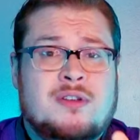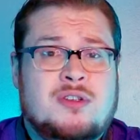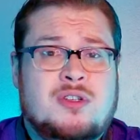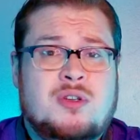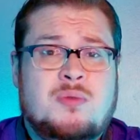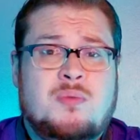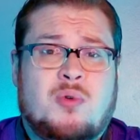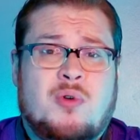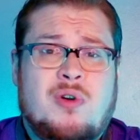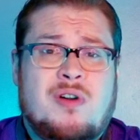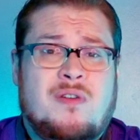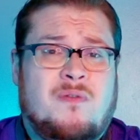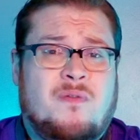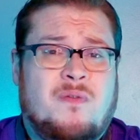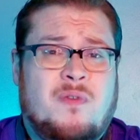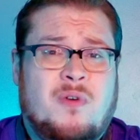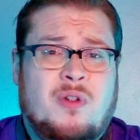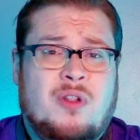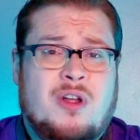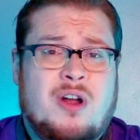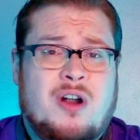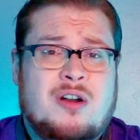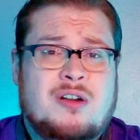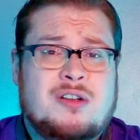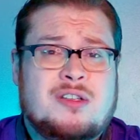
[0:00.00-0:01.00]
Super rare full
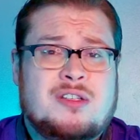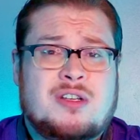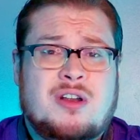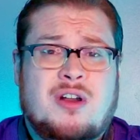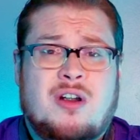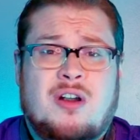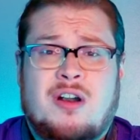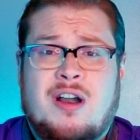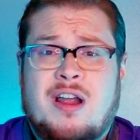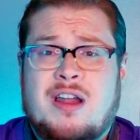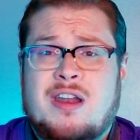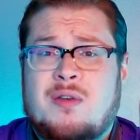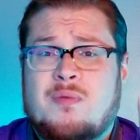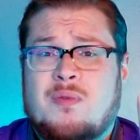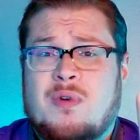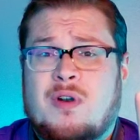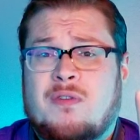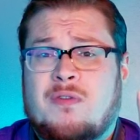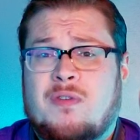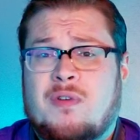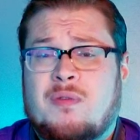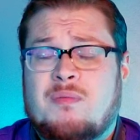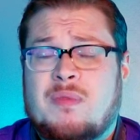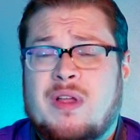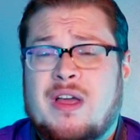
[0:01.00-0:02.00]
arts are anywhere
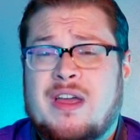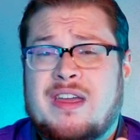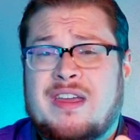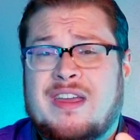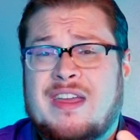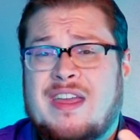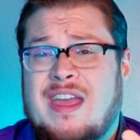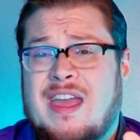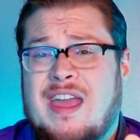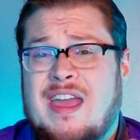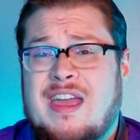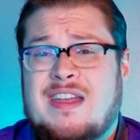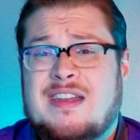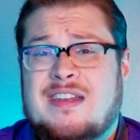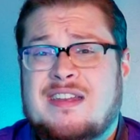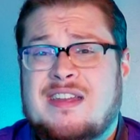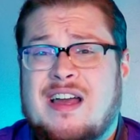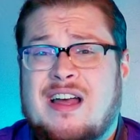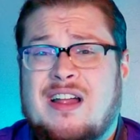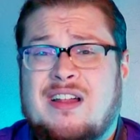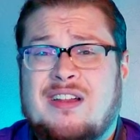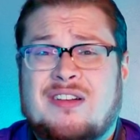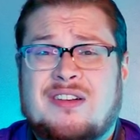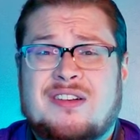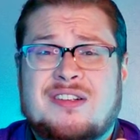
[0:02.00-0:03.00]
from like
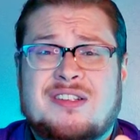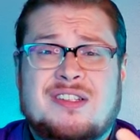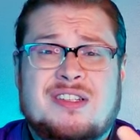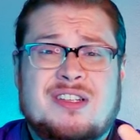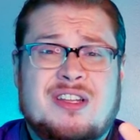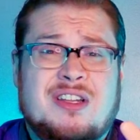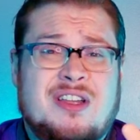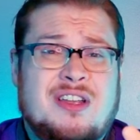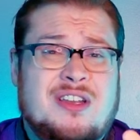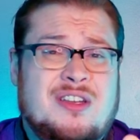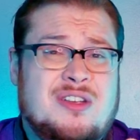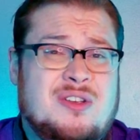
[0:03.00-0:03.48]
$8 to like